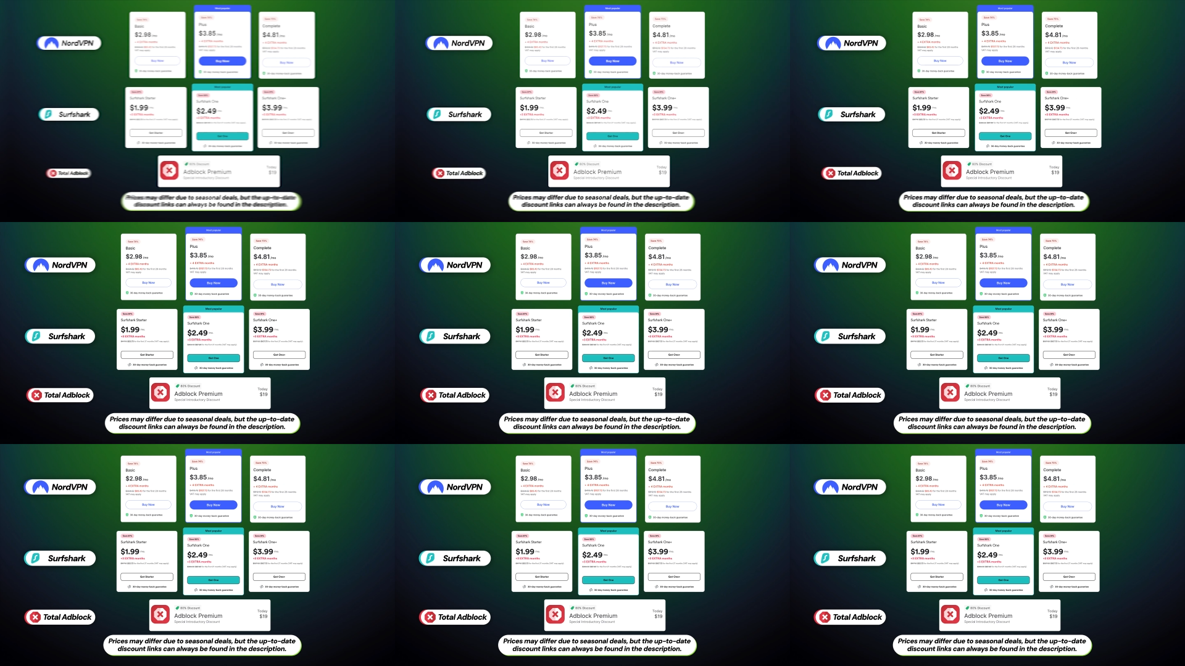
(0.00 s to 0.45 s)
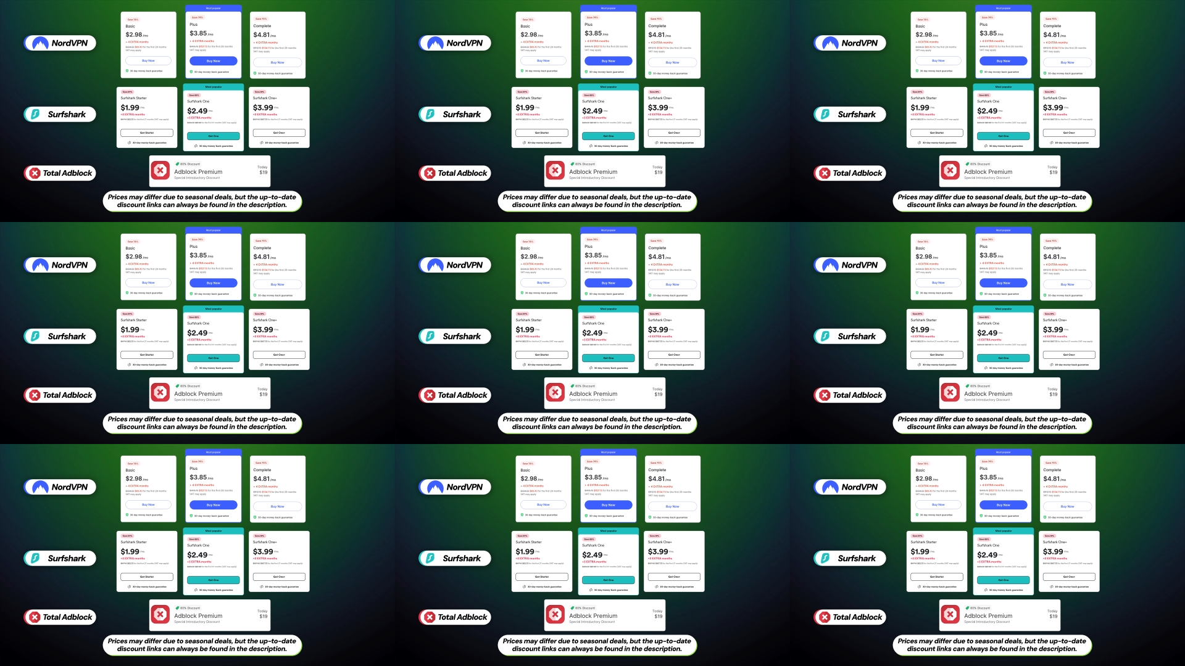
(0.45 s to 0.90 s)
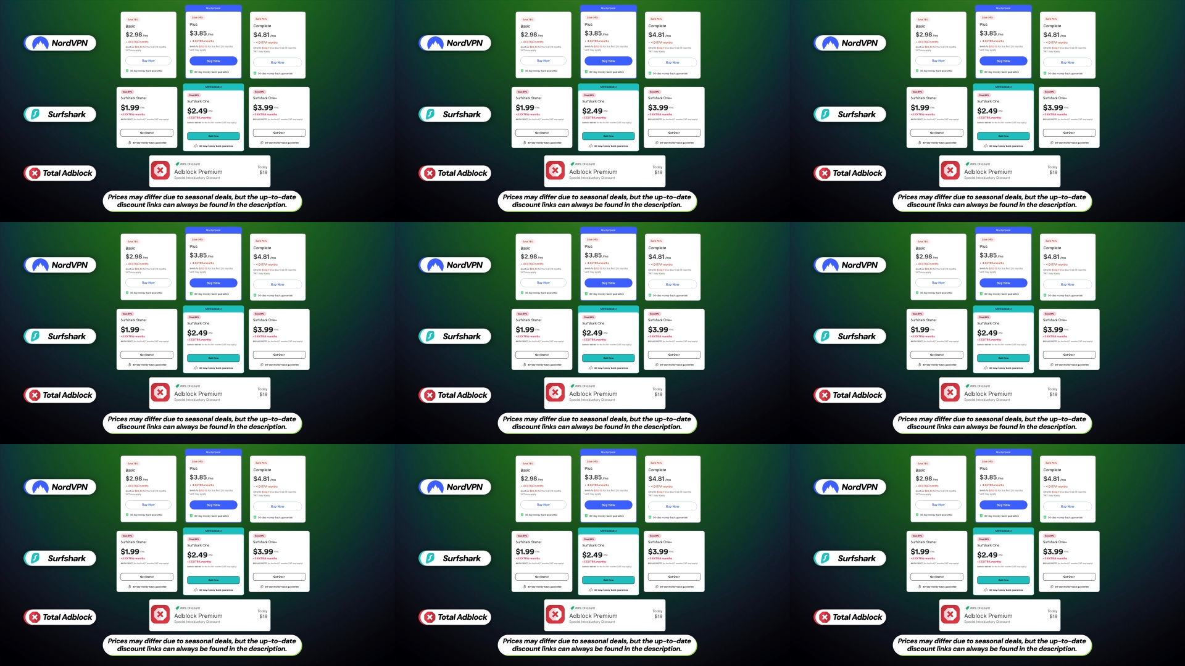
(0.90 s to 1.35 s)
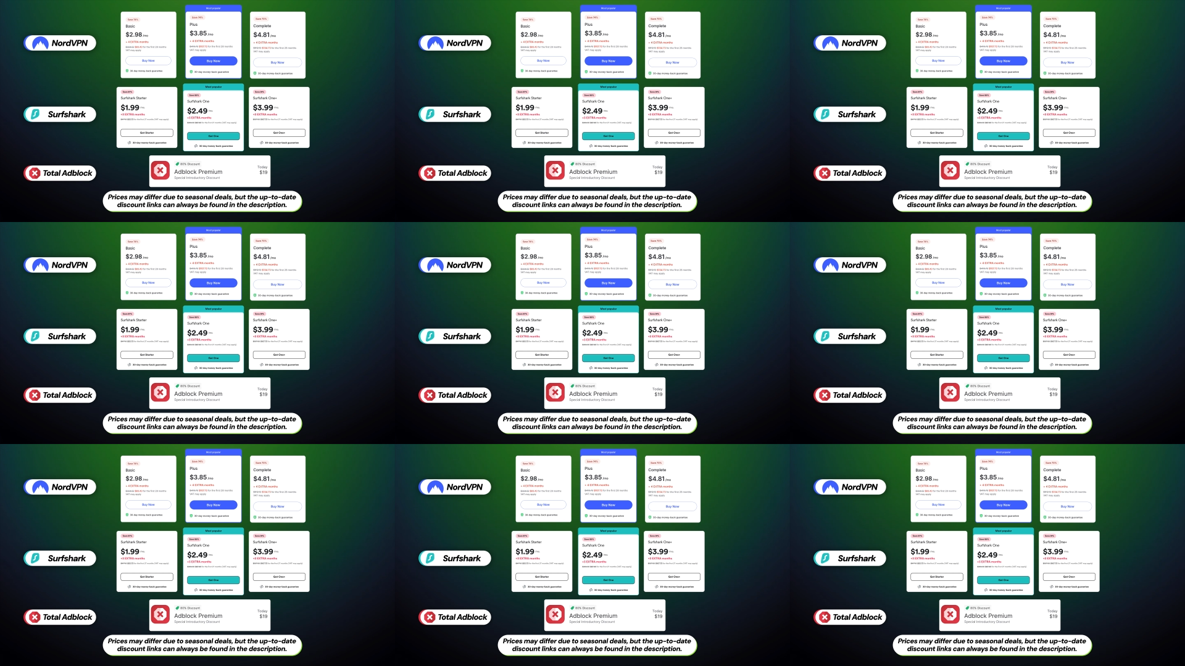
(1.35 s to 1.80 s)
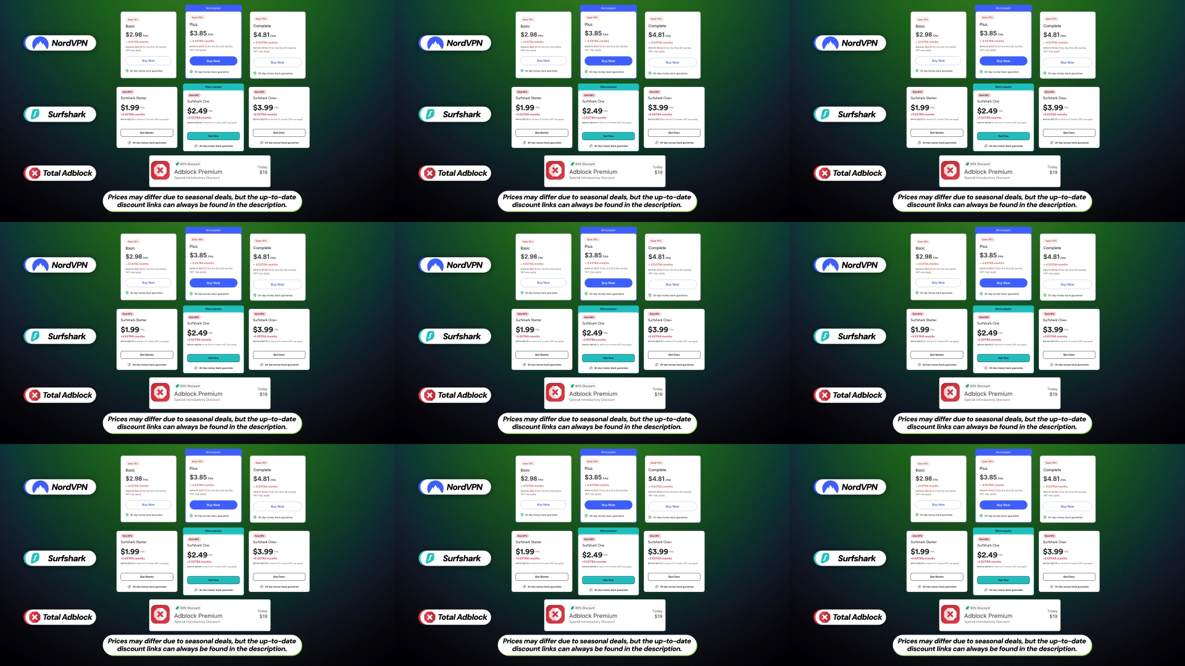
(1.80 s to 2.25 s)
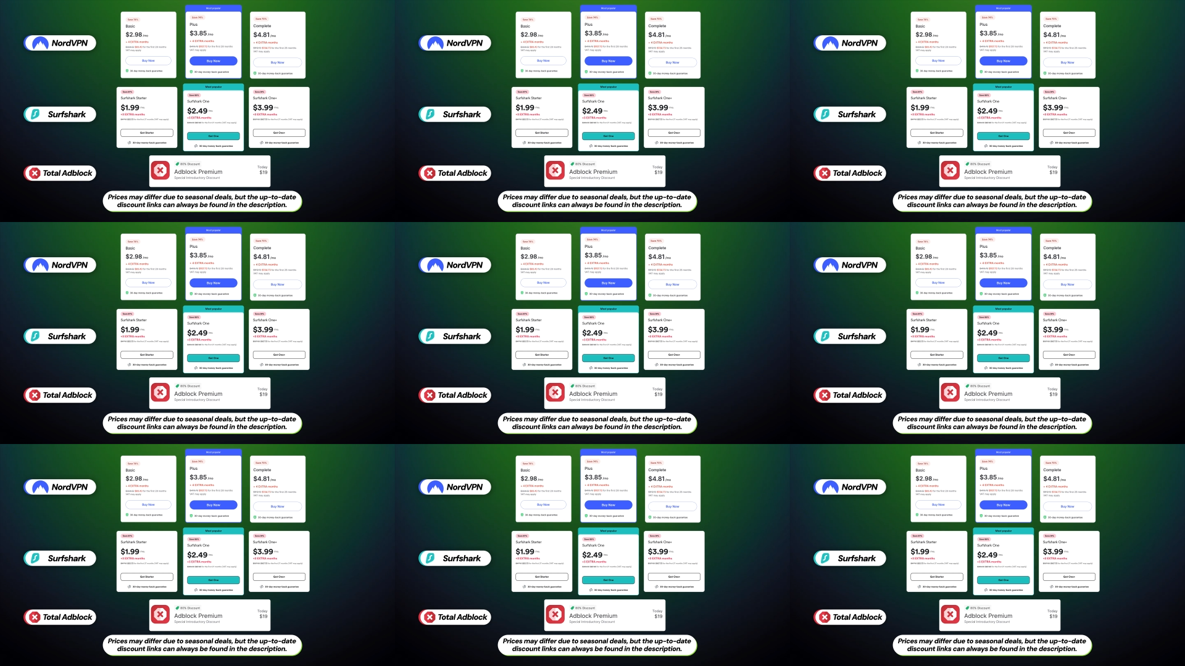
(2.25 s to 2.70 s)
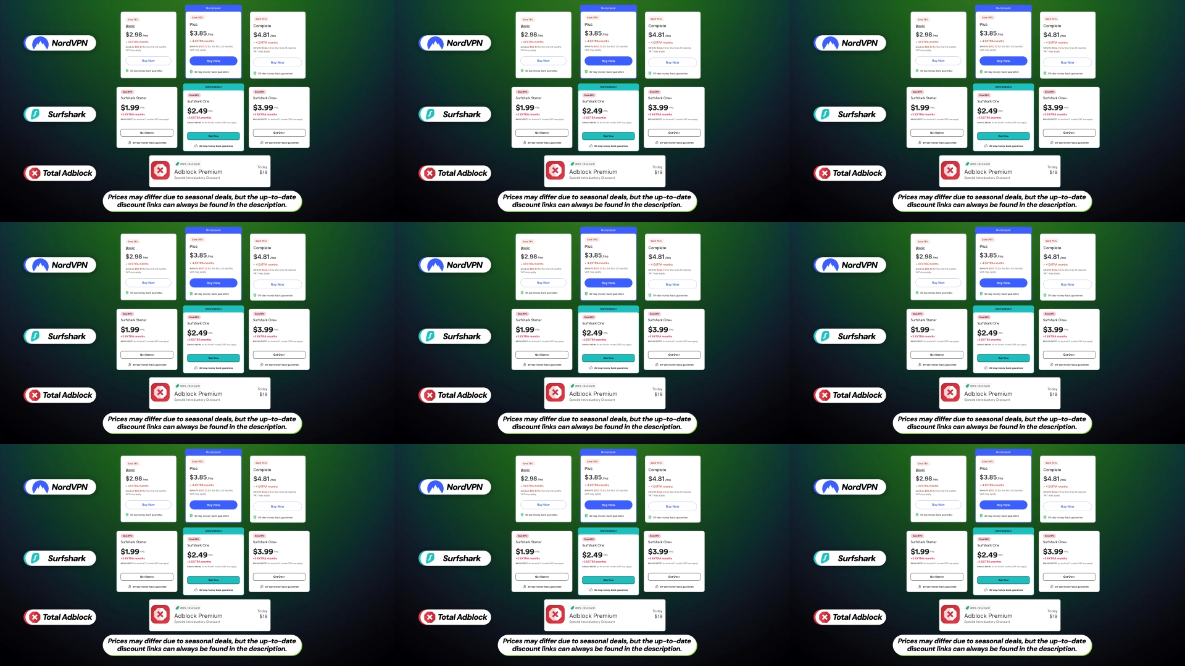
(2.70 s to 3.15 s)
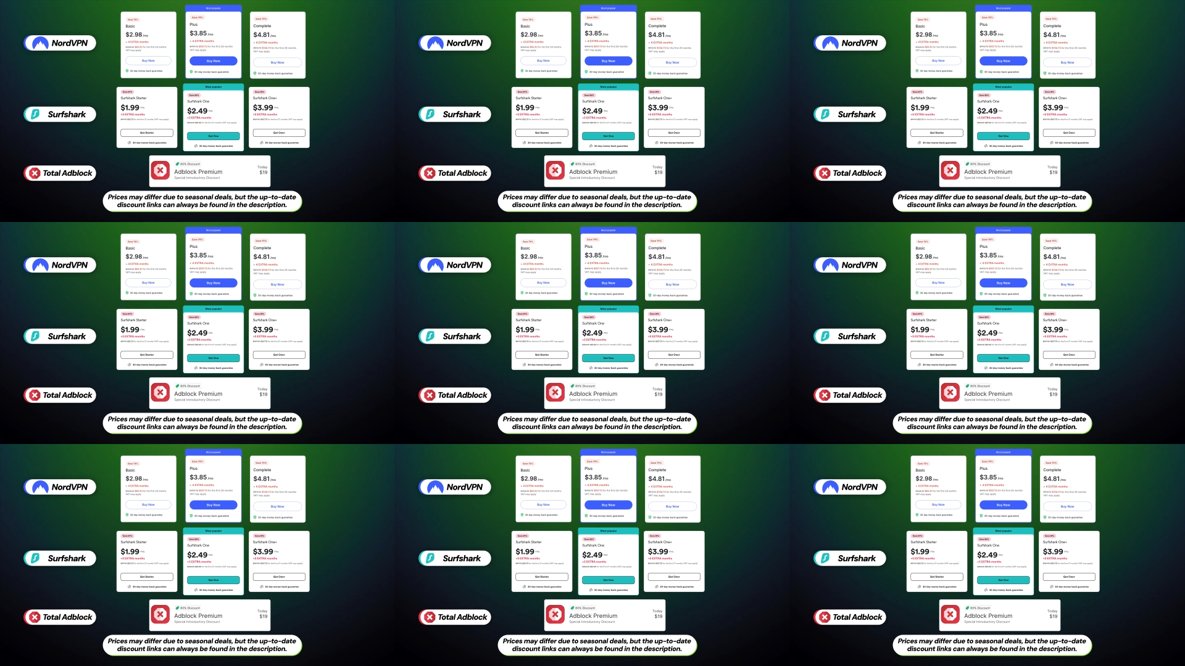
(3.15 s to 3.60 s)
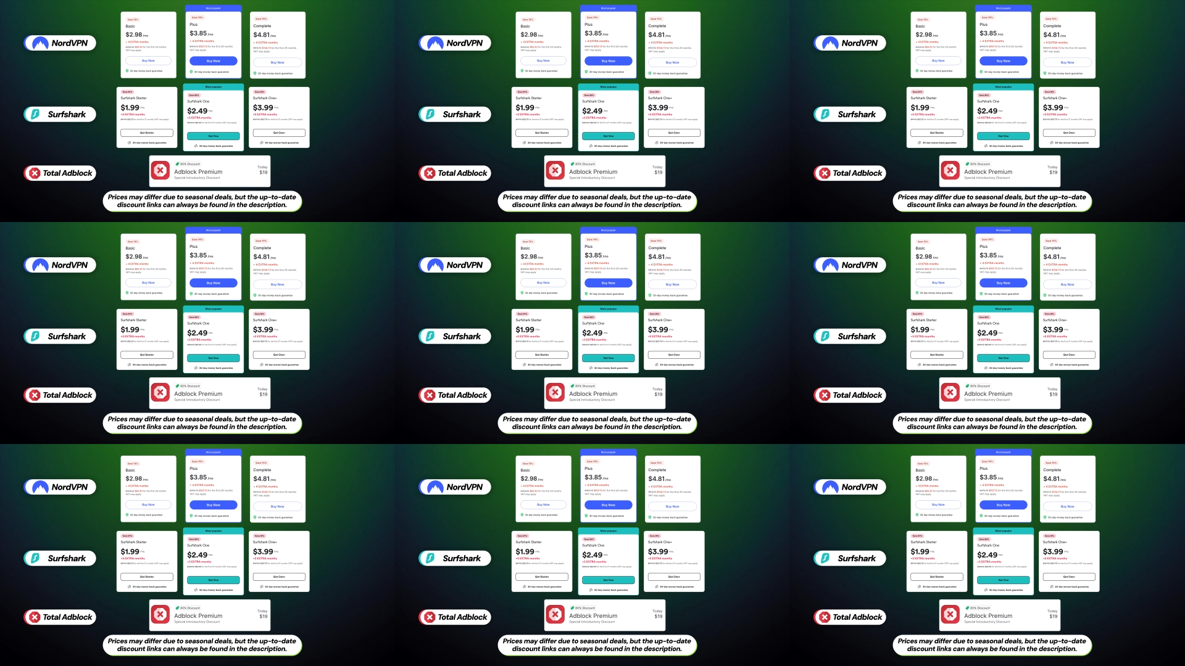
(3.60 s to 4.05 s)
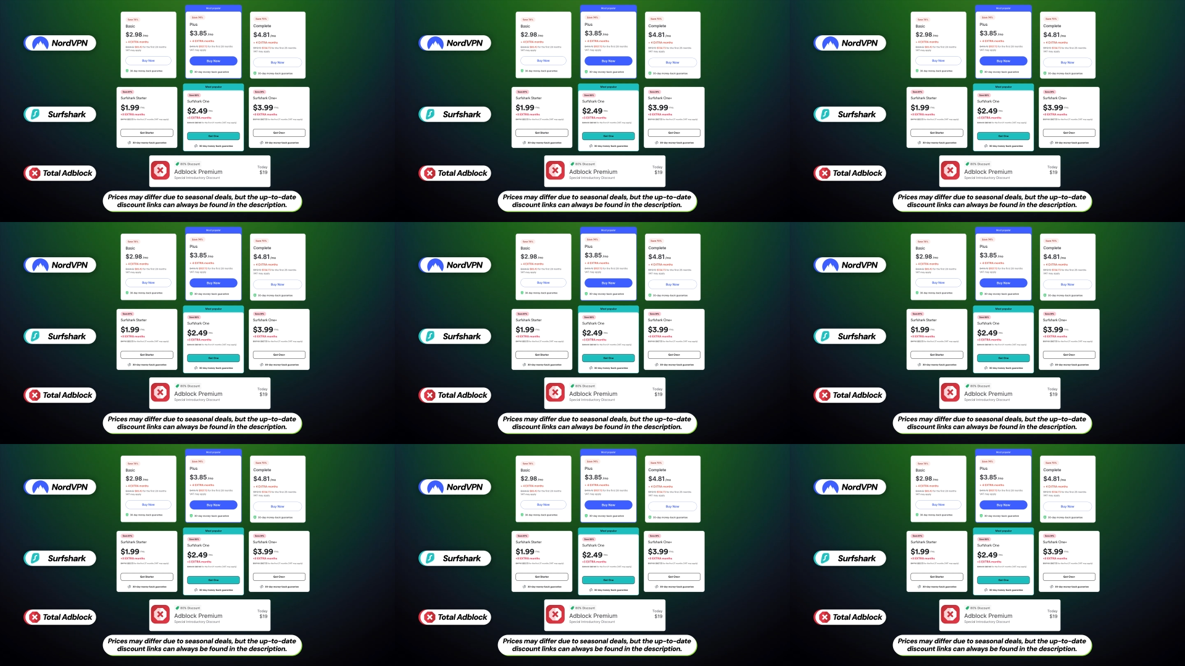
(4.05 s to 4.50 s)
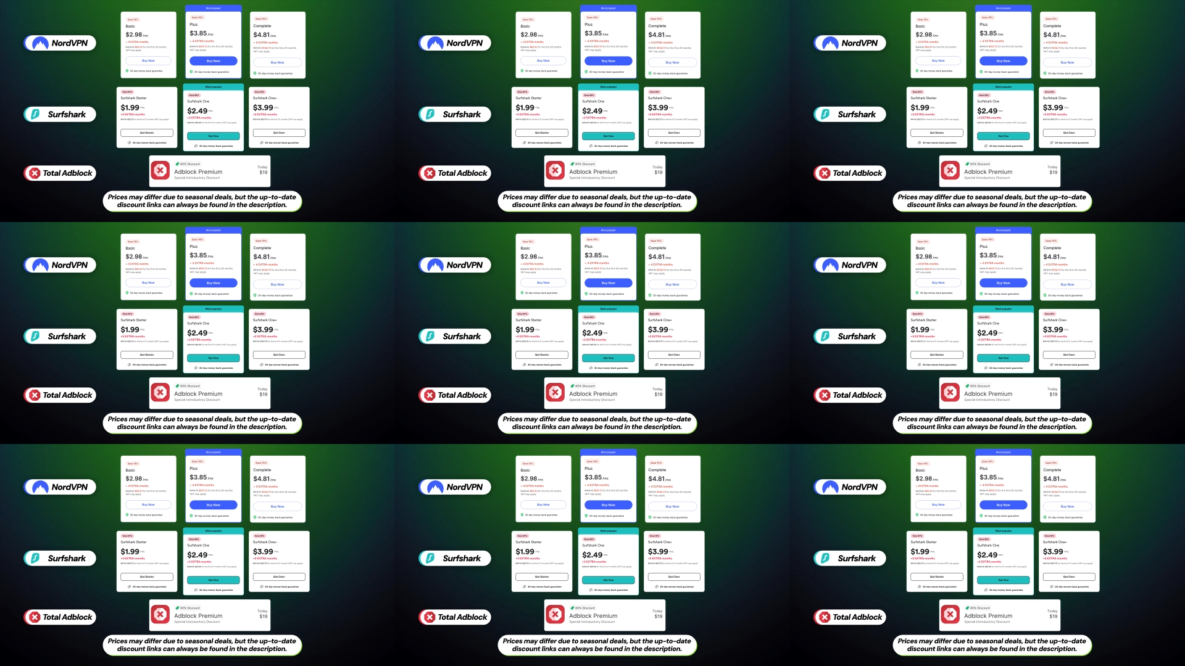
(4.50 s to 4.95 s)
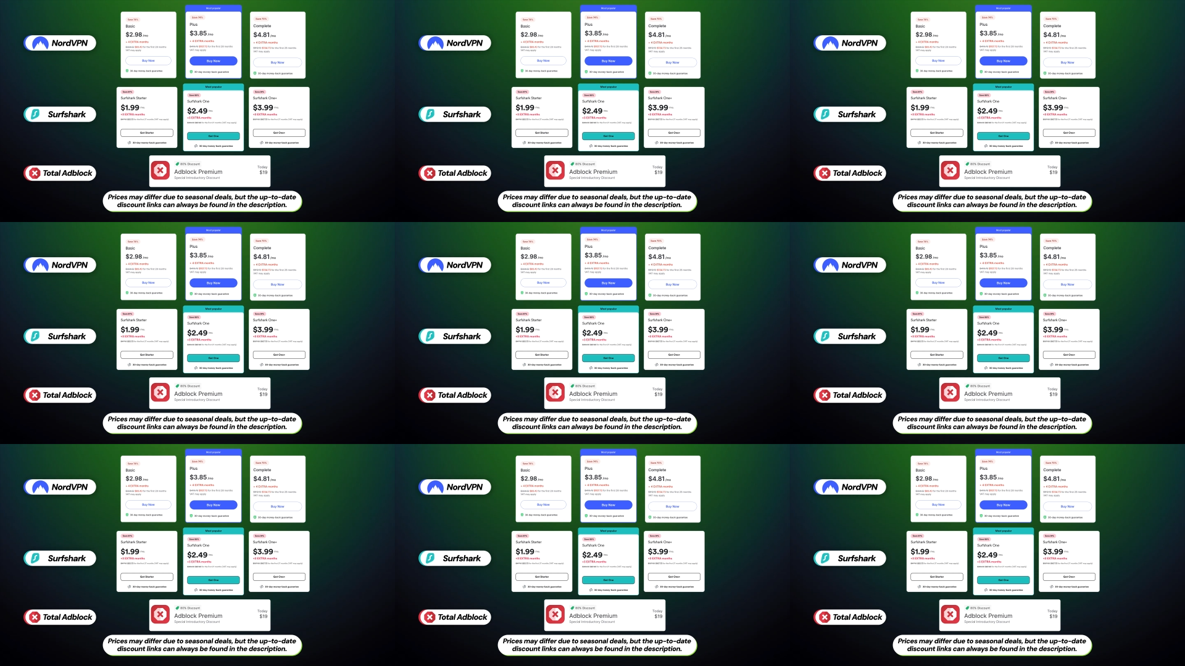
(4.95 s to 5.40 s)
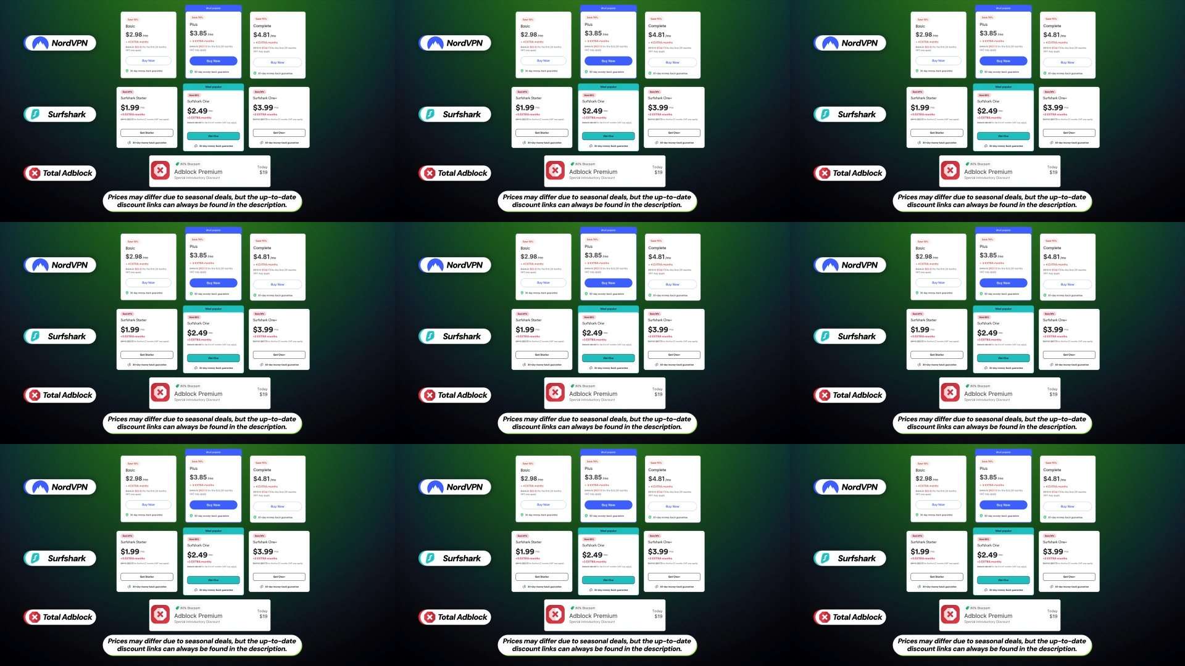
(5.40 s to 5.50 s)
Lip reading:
(no speaker visible)